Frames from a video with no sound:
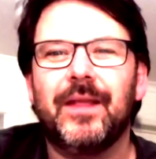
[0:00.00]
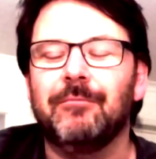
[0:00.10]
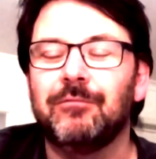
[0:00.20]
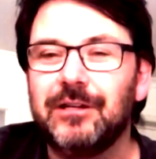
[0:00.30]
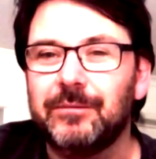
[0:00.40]

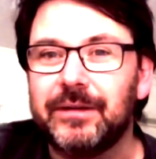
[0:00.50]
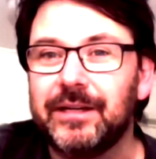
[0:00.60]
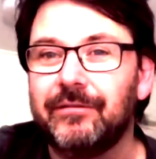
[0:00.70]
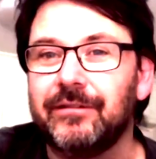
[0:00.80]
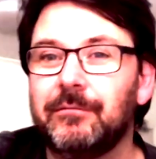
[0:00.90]
And wouldn't it be
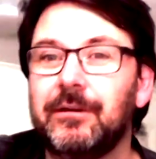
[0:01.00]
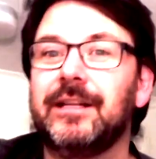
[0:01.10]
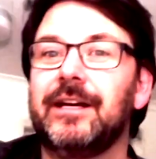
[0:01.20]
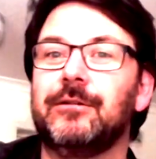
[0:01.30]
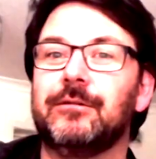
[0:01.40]
lovely? One
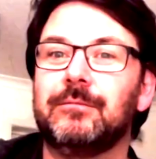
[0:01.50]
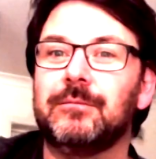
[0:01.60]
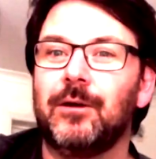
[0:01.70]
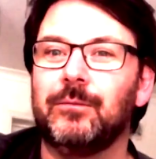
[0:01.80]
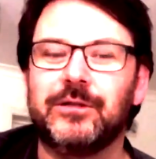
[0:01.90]
day
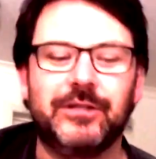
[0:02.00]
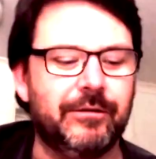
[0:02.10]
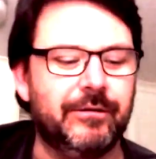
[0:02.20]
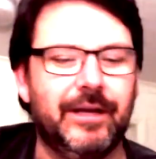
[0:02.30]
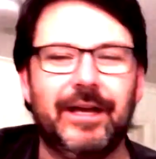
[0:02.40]
I'll be
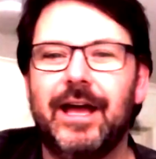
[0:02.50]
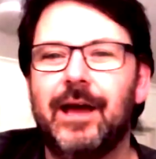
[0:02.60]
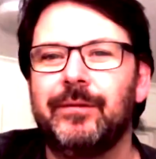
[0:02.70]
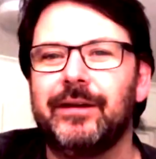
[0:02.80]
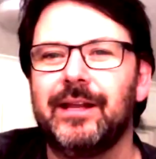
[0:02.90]
sharing a
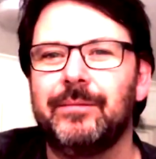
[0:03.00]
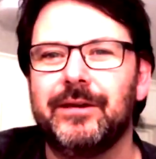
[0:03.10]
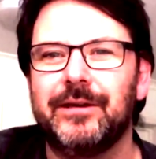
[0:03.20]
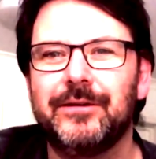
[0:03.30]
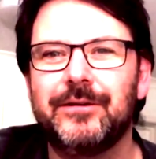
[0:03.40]
happy
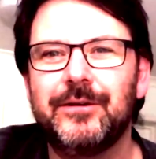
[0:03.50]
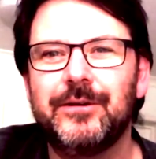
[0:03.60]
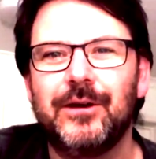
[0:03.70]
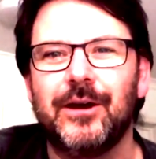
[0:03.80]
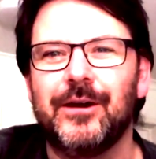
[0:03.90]
clappy
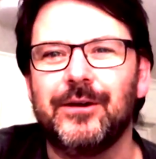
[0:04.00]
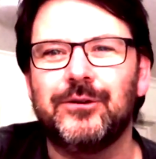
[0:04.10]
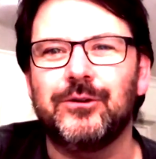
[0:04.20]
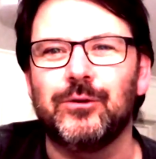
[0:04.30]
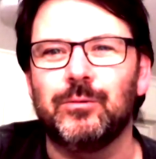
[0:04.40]

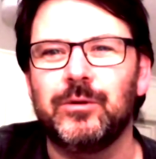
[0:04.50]
tune